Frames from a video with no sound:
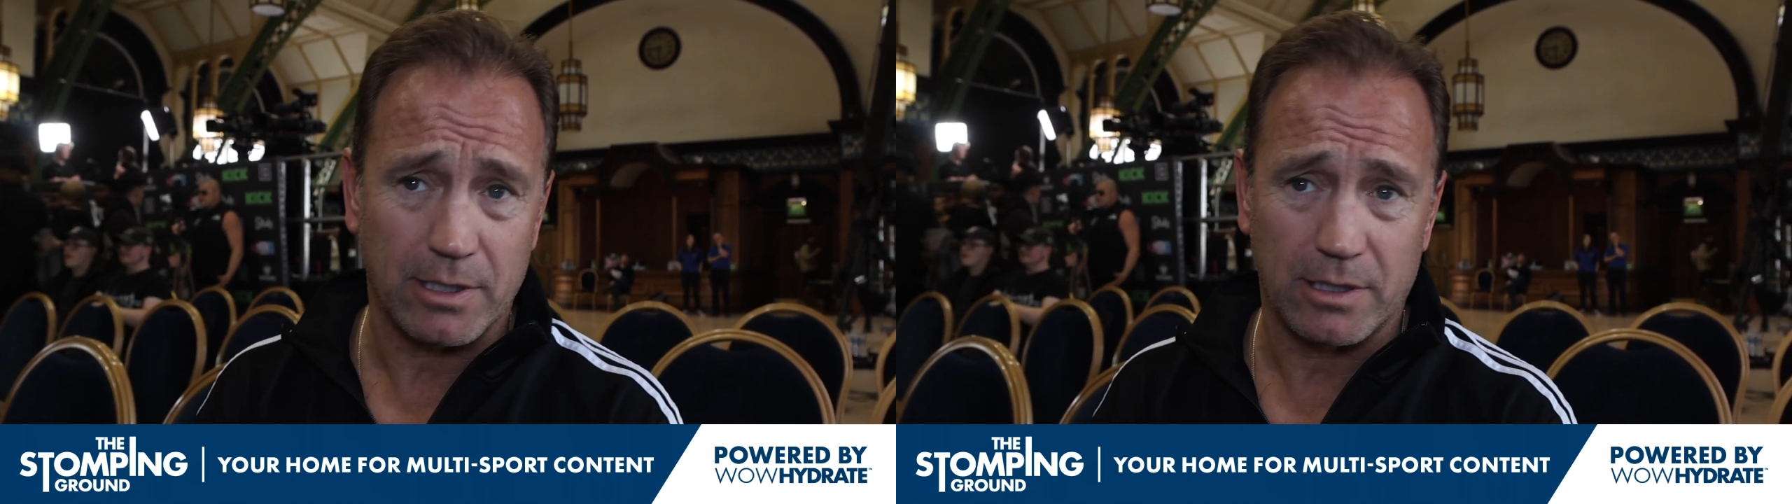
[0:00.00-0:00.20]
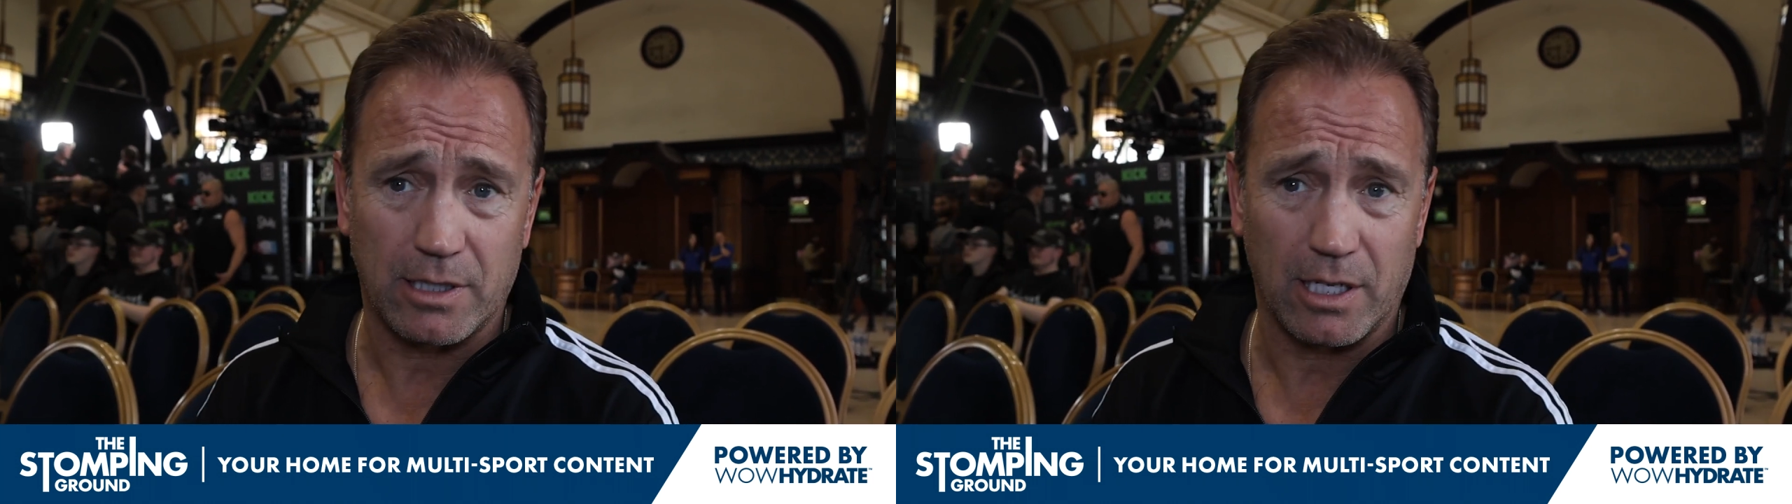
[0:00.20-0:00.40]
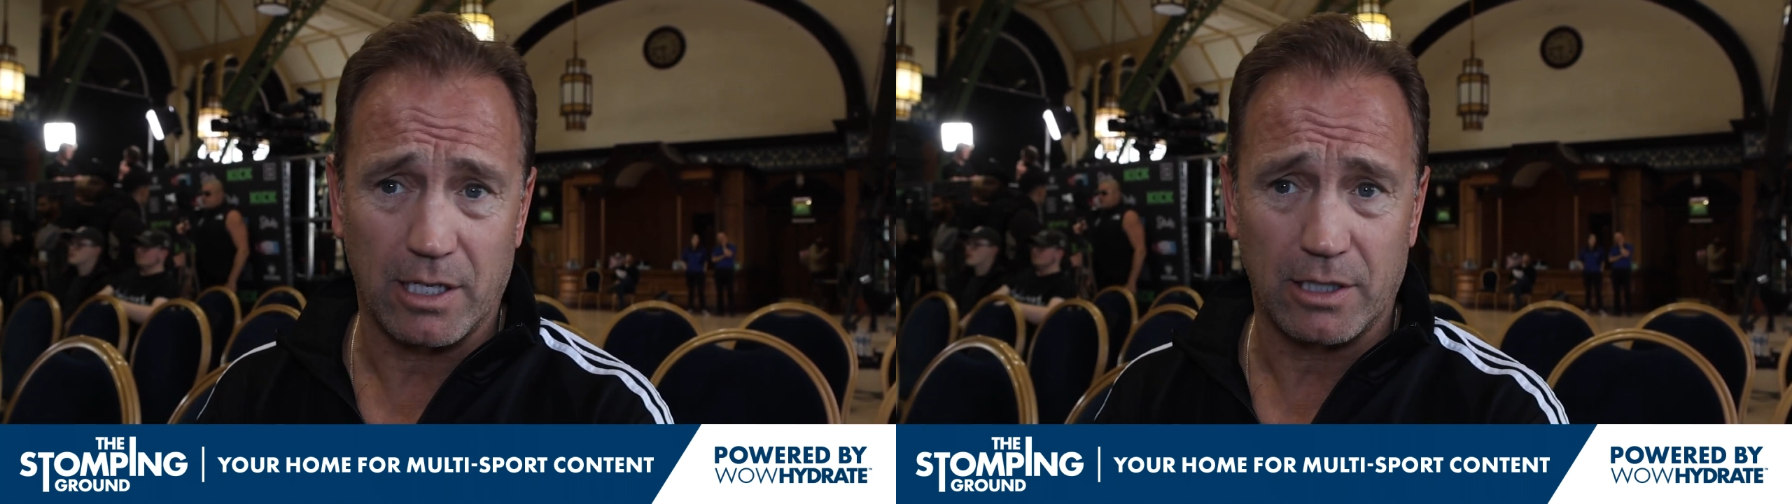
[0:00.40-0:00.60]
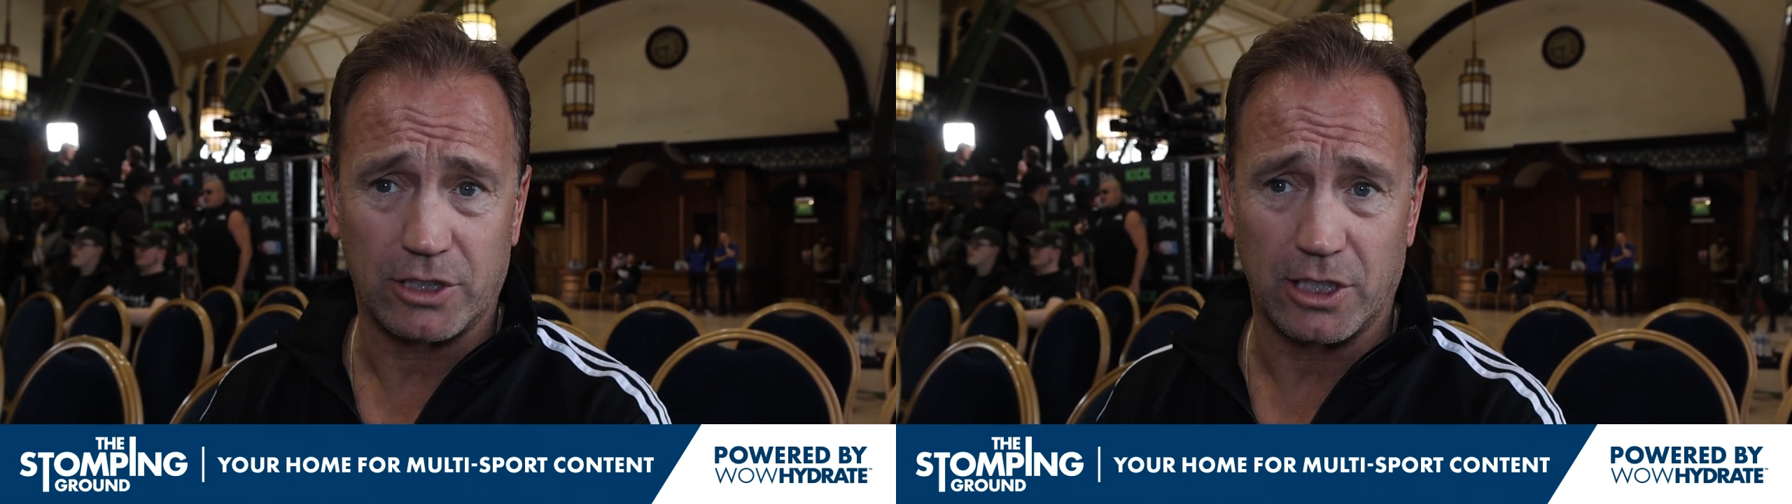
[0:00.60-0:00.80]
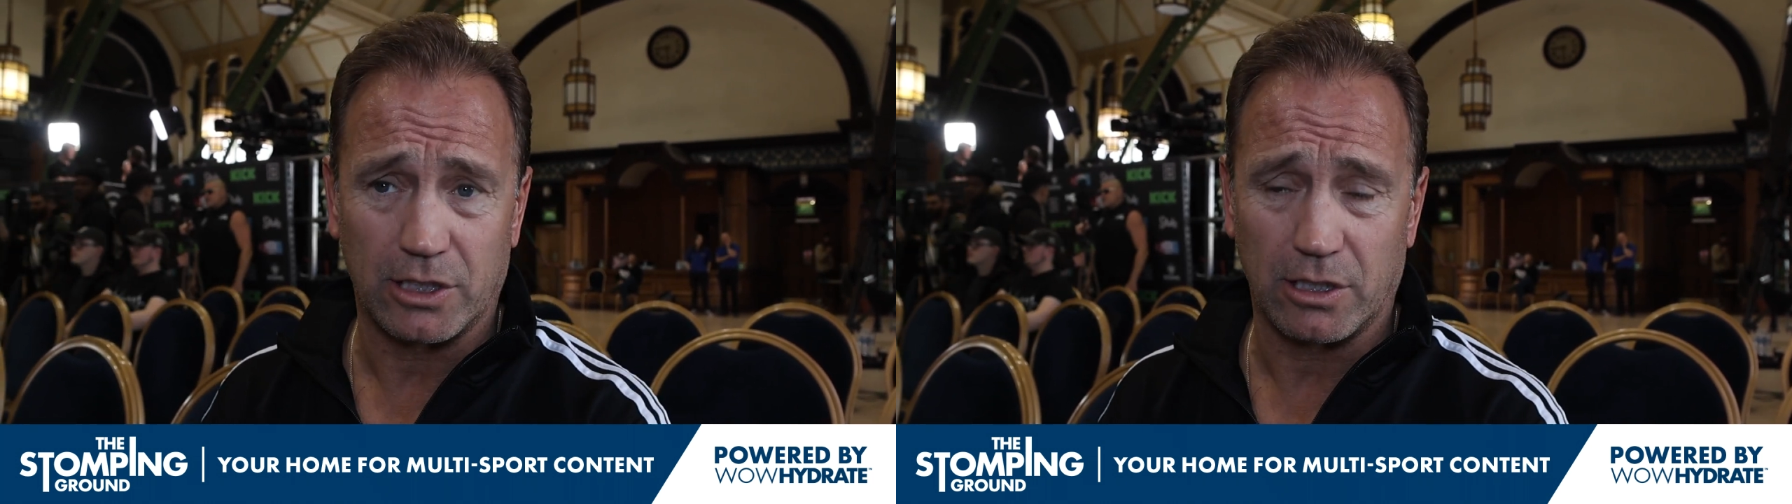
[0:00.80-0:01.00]
and
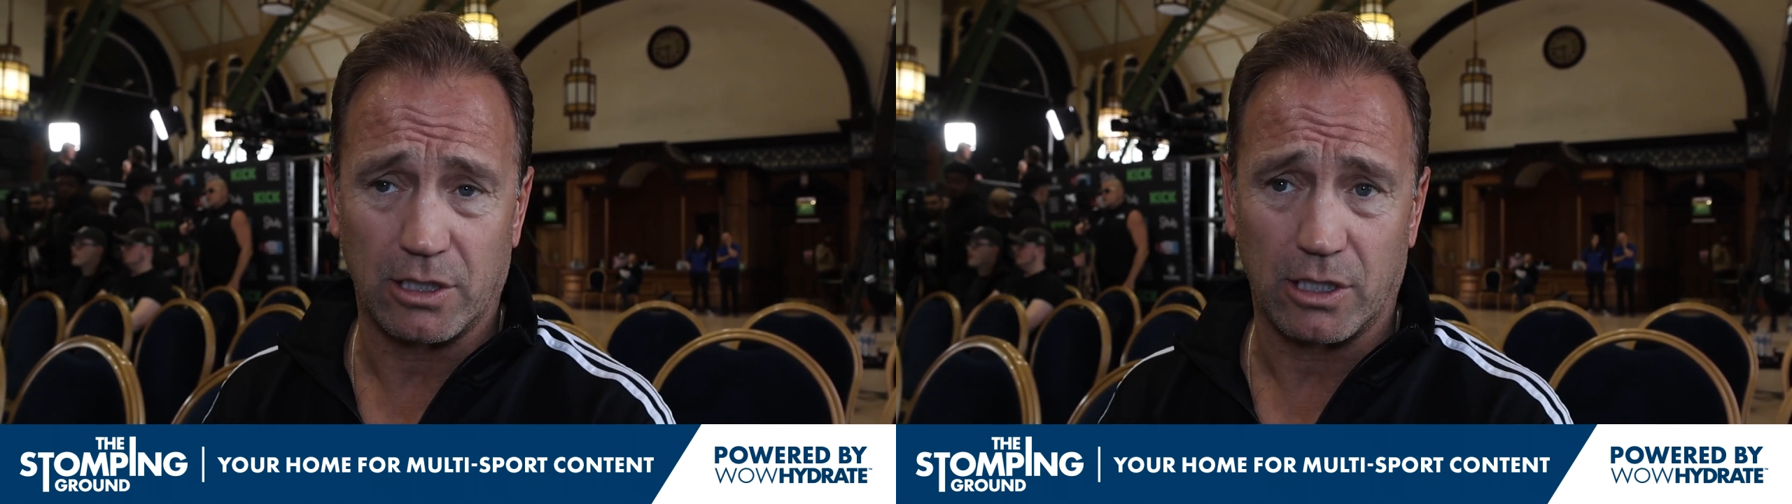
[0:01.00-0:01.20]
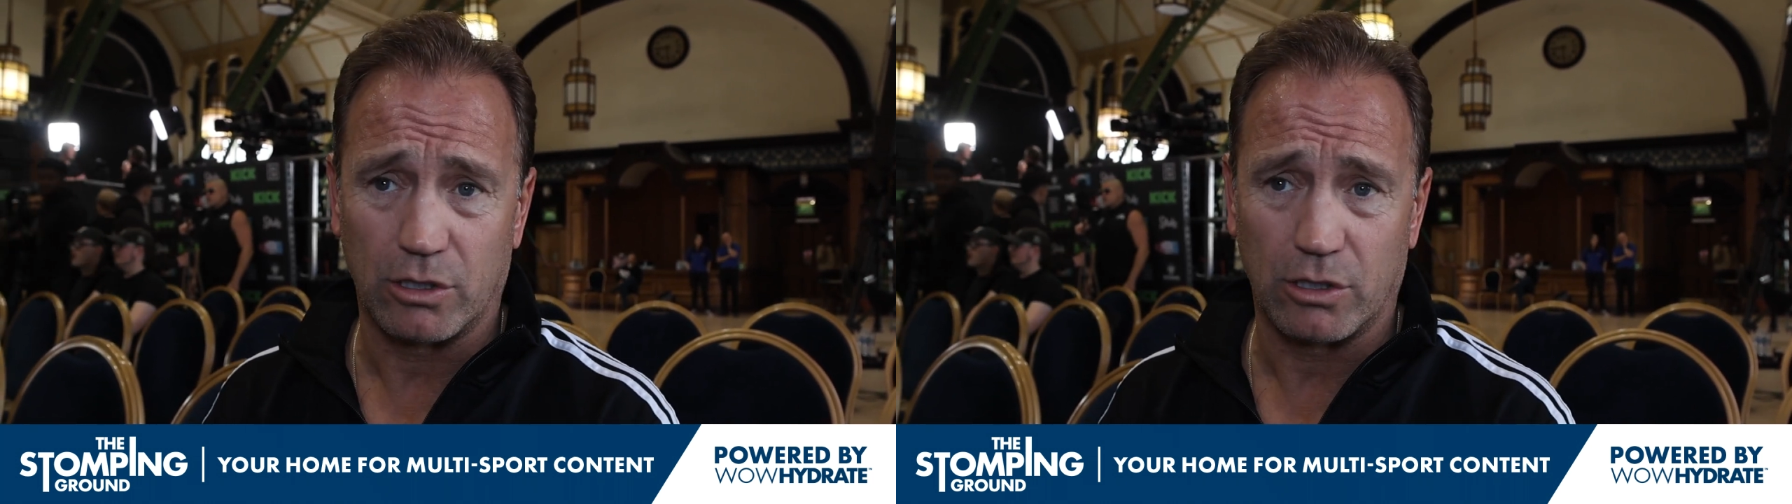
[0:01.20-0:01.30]
she's a